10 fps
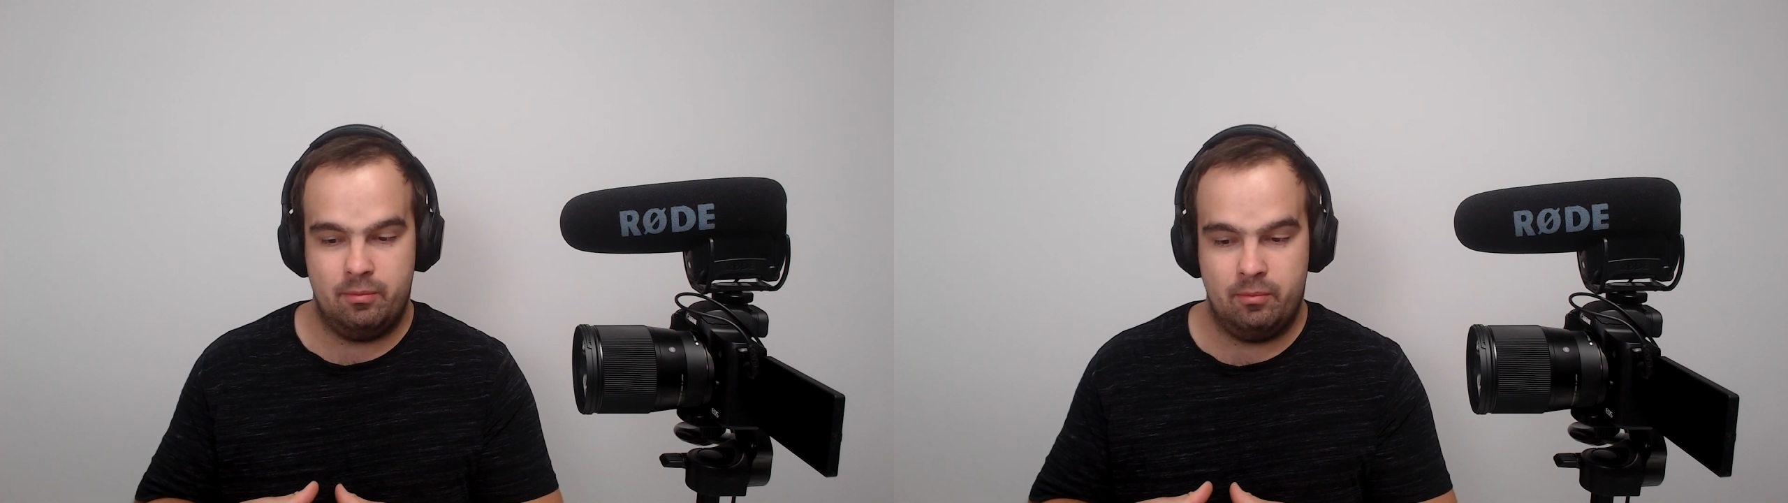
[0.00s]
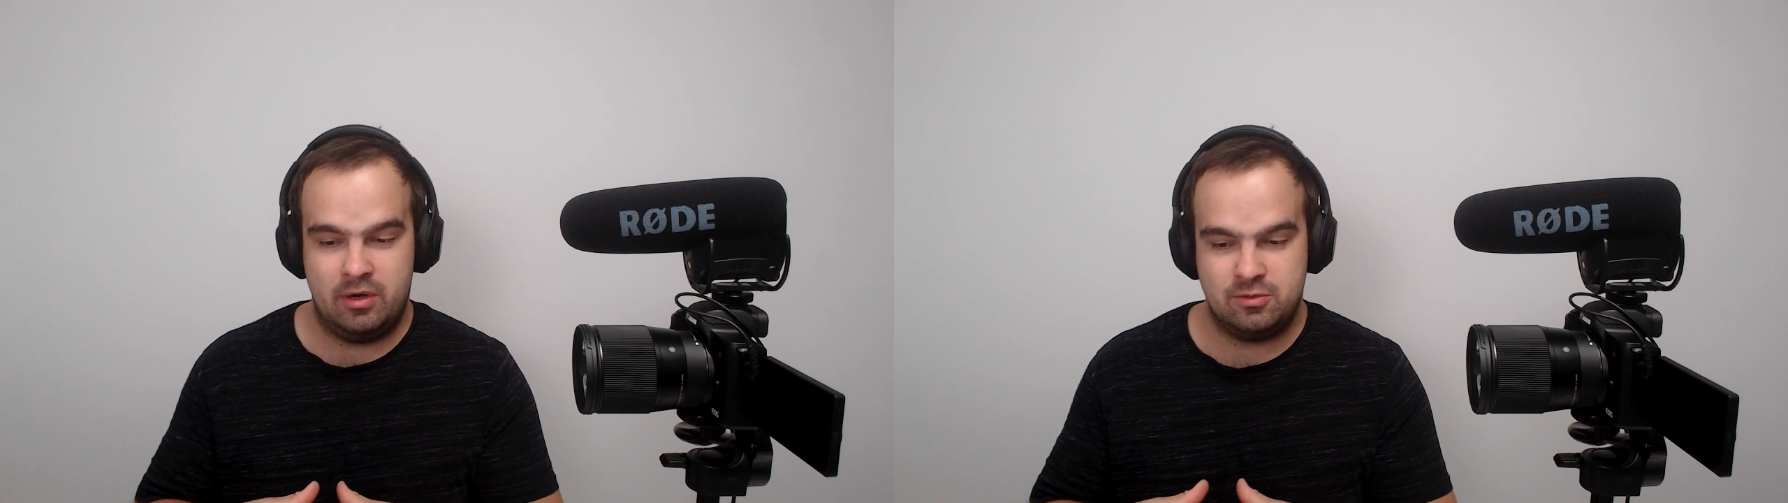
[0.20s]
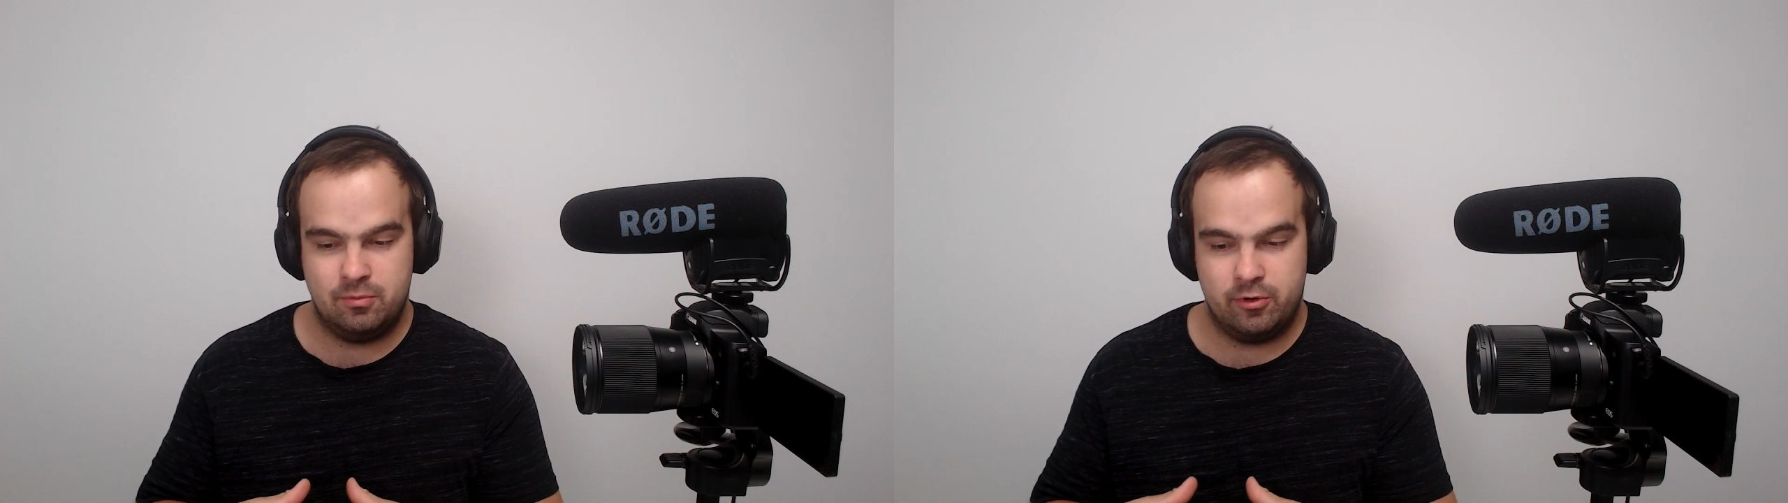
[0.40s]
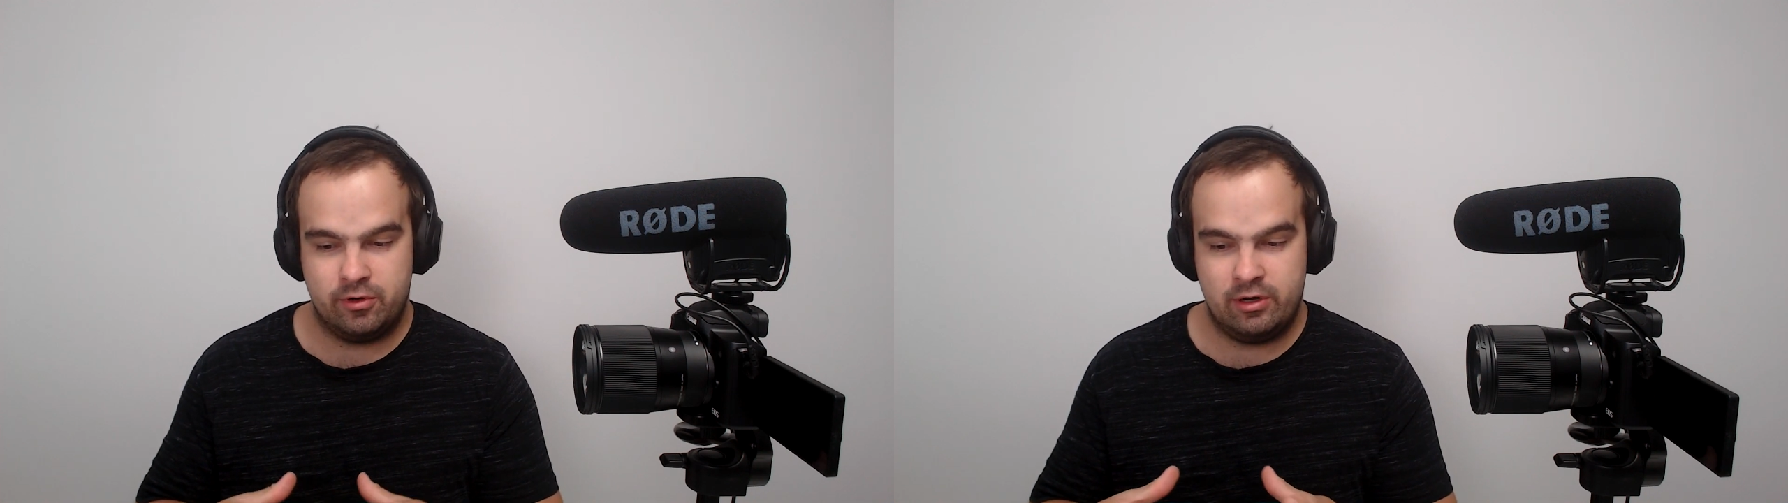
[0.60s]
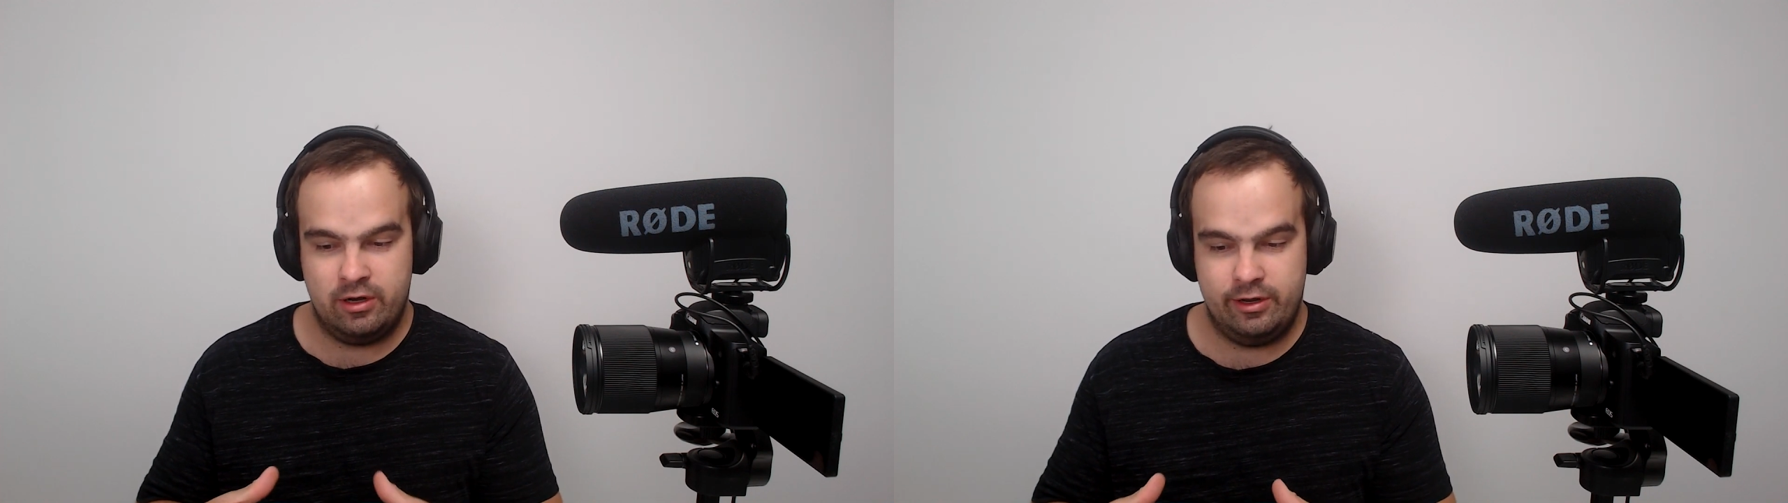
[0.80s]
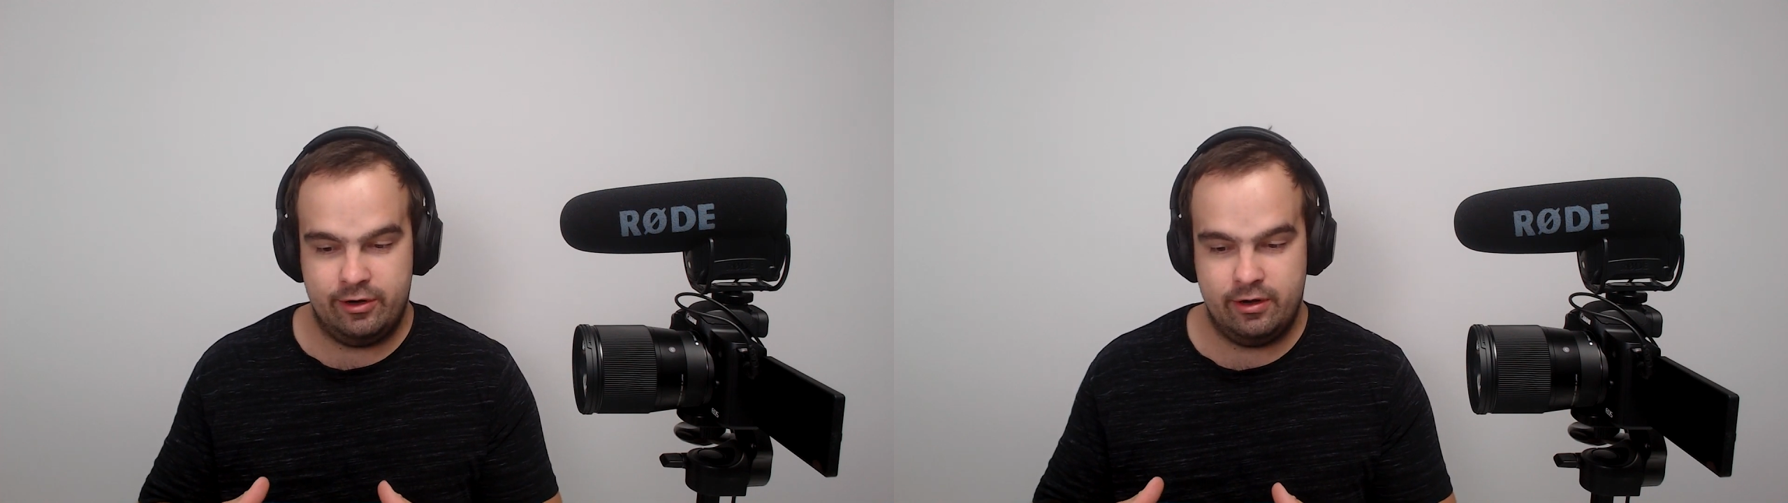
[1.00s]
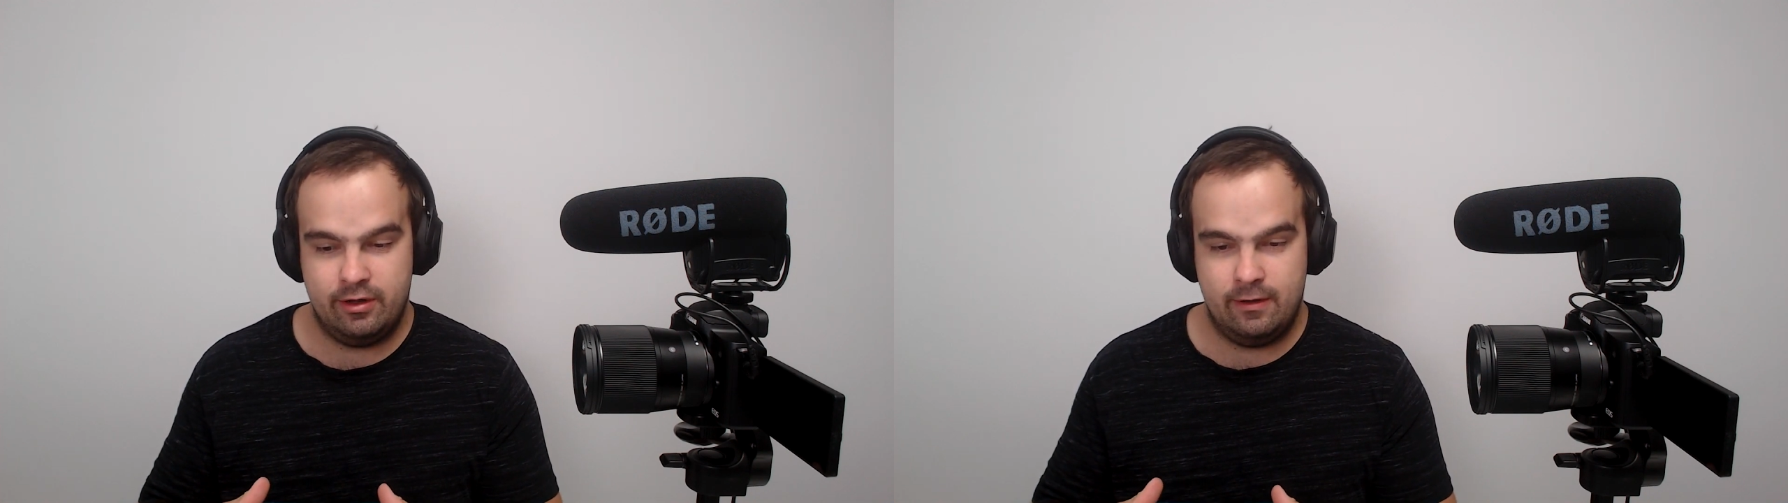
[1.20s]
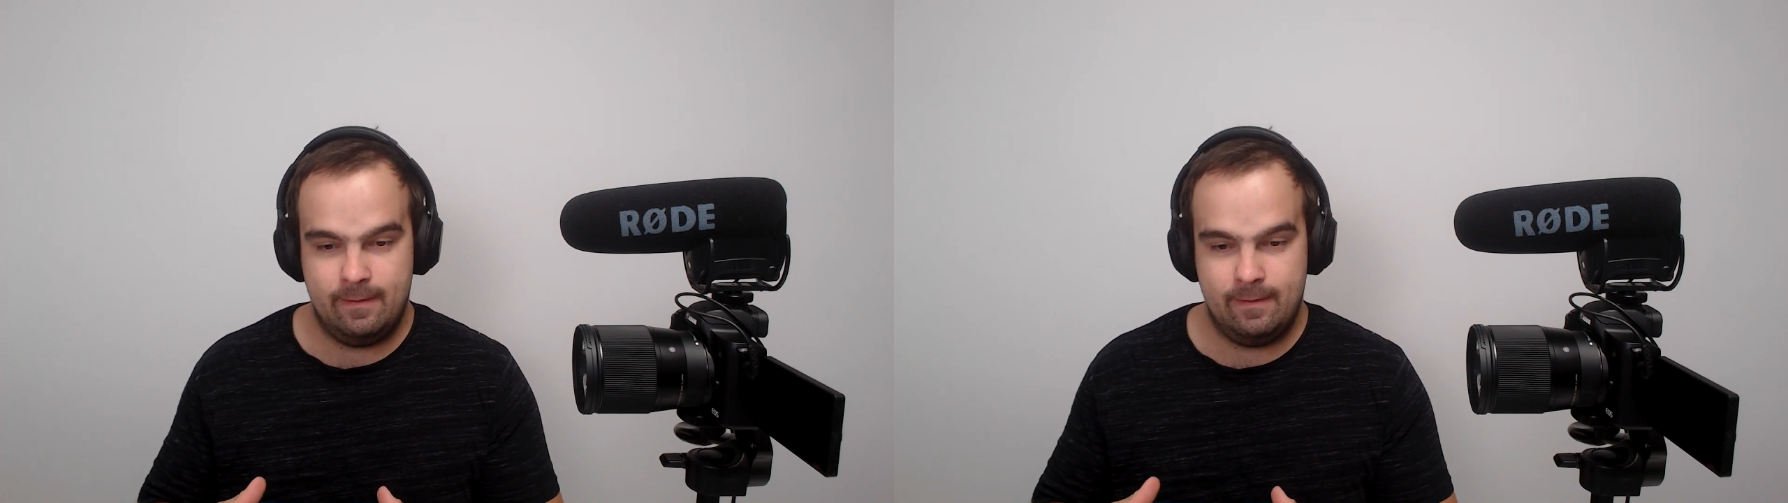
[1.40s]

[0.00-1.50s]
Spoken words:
much more clear.